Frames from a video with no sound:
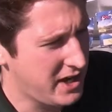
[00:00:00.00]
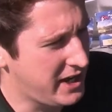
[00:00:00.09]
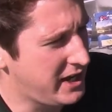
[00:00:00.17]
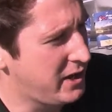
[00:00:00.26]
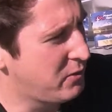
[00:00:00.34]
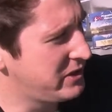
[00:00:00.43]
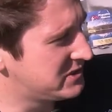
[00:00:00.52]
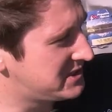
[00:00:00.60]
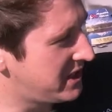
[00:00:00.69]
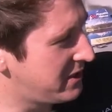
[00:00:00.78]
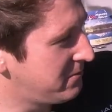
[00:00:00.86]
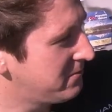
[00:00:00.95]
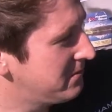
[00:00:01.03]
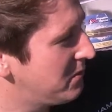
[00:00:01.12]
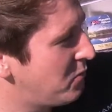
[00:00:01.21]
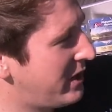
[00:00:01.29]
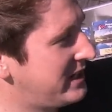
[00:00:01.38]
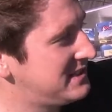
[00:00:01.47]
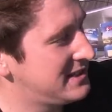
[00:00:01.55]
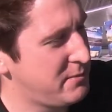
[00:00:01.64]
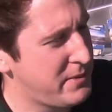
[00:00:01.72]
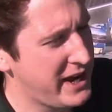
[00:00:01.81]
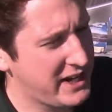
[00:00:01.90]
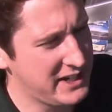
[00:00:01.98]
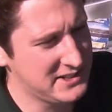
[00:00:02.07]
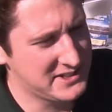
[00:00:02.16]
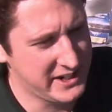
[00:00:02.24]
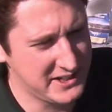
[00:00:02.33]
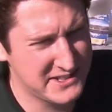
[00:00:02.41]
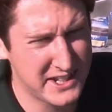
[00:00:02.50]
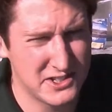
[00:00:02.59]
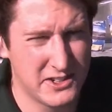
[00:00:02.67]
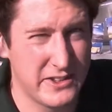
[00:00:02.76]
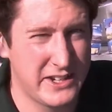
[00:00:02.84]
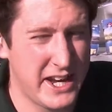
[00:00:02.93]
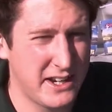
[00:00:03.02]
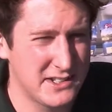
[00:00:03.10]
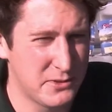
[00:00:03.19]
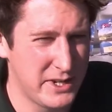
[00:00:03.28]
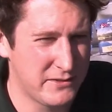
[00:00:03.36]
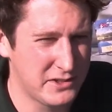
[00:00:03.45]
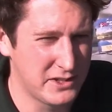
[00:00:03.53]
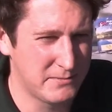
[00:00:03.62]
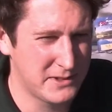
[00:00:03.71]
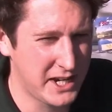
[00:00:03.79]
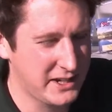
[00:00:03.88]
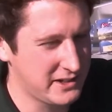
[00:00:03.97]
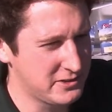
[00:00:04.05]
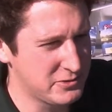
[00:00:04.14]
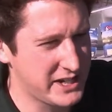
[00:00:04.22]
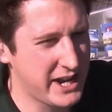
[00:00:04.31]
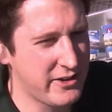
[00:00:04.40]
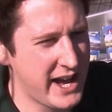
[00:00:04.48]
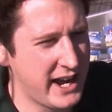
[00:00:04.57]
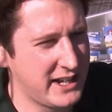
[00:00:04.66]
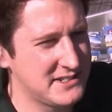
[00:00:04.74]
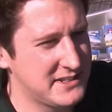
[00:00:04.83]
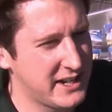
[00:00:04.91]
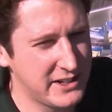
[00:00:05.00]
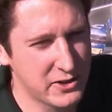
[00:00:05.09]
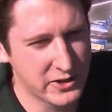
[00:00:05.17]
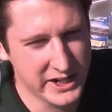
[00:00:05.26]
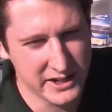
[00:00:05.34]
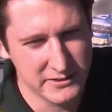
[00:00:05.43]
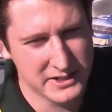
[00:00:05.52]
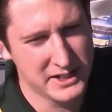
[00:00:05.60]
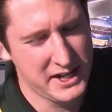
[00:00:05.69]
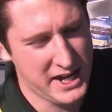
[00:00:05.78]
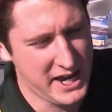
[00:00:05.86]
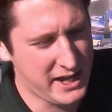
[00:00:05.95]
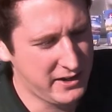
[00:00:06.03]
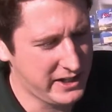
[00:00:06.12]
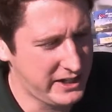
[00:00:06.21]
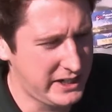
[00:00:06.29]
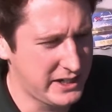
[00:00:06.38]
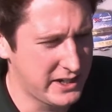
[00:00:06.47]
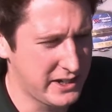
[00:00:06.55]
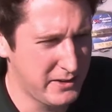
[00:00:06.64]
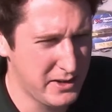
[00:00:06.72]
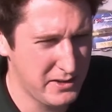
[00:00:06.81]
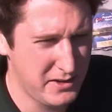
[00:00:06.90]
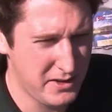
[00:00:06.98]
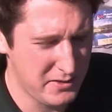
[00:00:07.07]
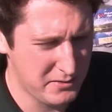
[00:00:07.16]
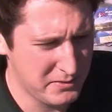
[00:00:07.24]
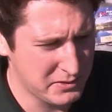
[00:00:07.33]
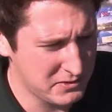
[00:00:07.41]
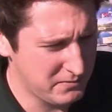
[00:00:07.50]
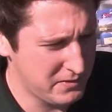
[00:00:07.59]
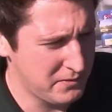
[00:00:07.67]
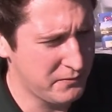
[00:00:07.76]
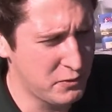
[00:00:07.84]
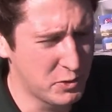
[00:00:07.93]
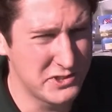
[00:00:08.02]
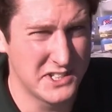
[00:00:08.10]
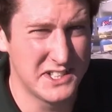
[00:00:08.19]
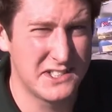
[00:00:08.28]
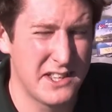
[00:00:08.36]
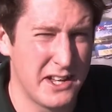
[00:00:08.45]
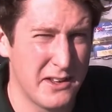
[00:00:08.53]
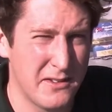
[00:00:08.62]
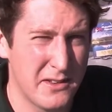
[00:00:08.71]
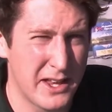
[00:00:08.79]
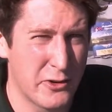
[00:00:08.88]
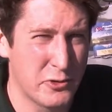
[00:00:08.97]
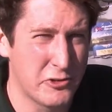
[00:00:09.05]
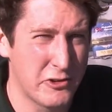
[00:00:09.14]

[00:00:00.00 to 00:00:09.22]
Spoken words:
We also, when it's slid back, it's an extension of the deck, so we have to take into account Alex standing on it and the forces that will